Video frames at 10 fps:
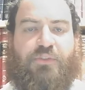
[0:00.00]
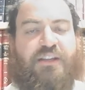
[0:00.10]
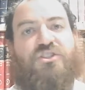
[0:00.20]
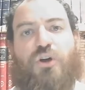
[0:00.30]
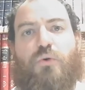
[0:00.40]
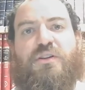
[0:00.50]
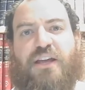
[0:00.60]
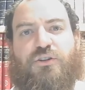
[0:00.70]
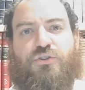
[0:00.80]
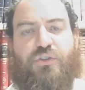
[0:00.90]
It's so
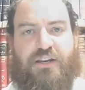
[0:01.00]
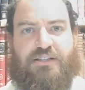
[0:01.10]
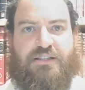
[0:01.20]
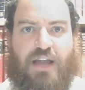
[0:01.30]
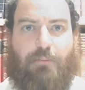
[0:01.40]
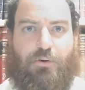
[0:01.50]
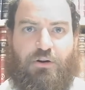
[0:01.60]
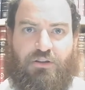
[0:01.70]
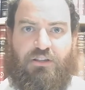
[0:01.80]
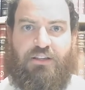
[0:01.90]
essential that it's not
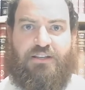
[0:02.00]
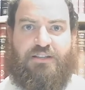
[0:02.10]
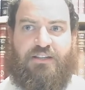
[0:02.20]
part of the list.